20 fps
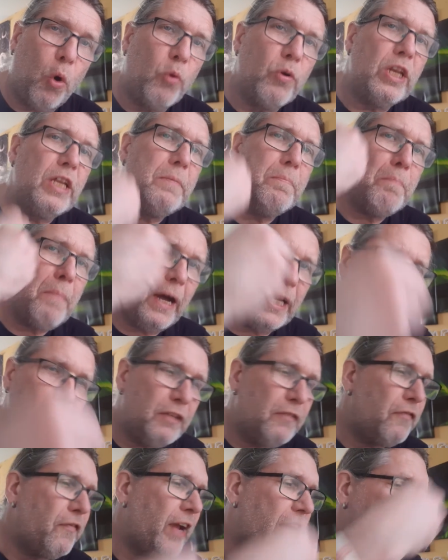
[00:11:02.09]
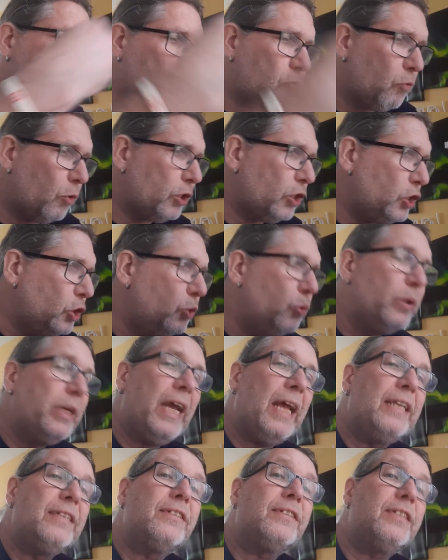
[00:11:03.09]
only manifest what you
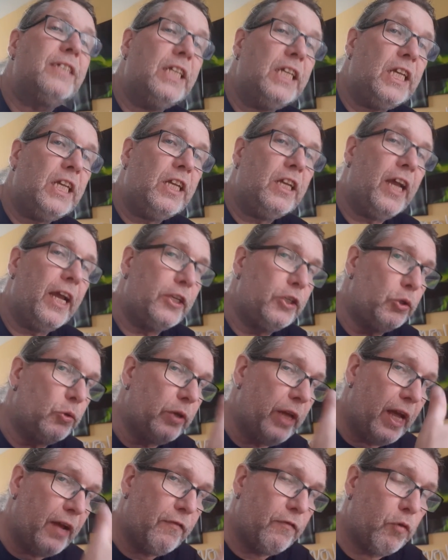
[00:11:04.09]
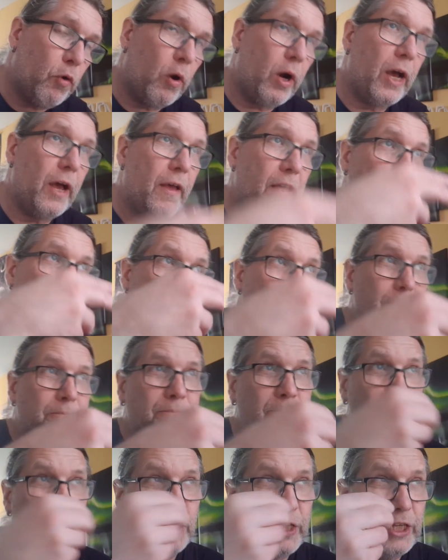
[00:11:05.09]
can see, and you therefore,
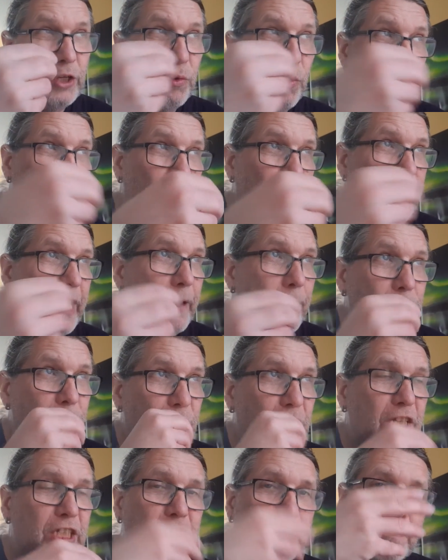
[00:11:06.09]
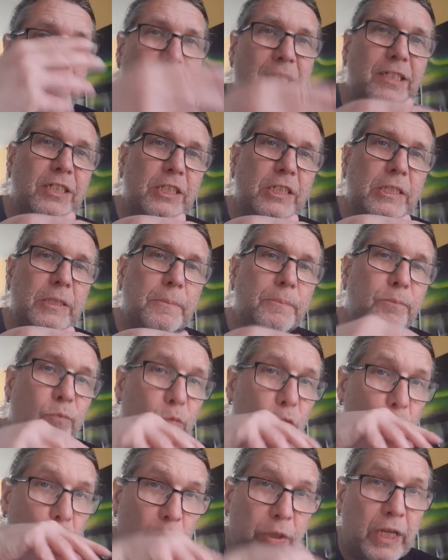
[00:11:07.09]
in a way, dismiss
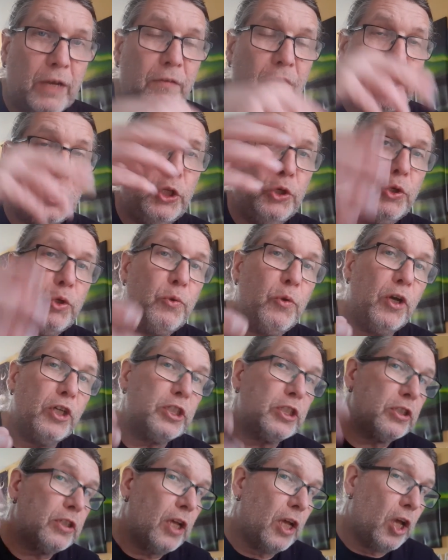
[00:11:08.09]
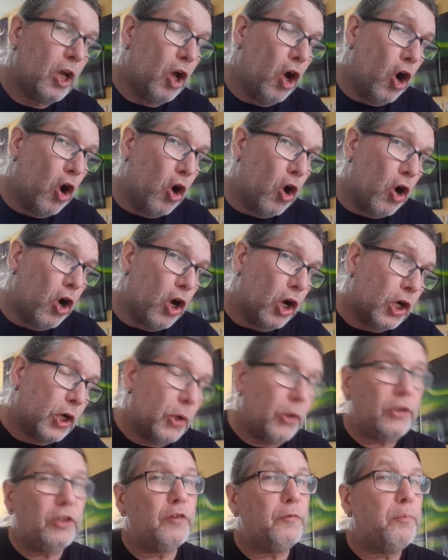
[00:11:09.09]
whatever the universe
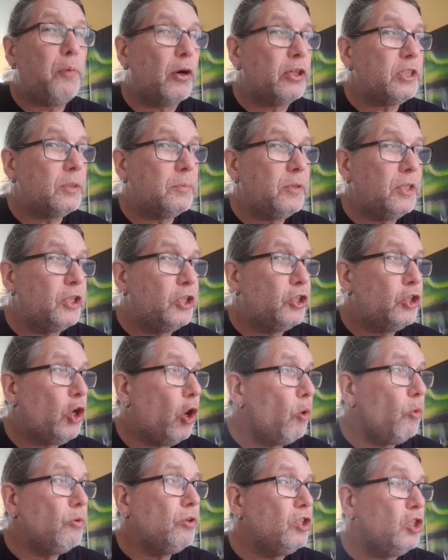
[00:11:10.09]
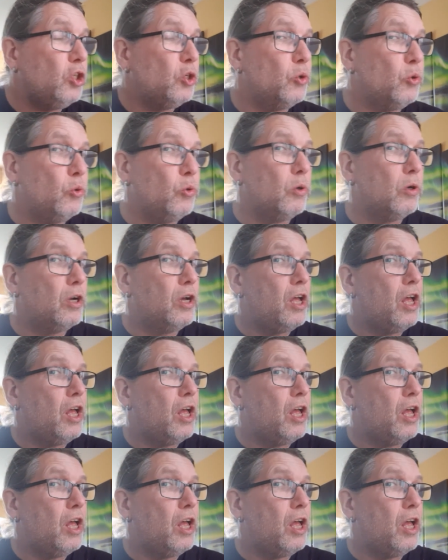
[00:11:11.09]
could have possibly shown you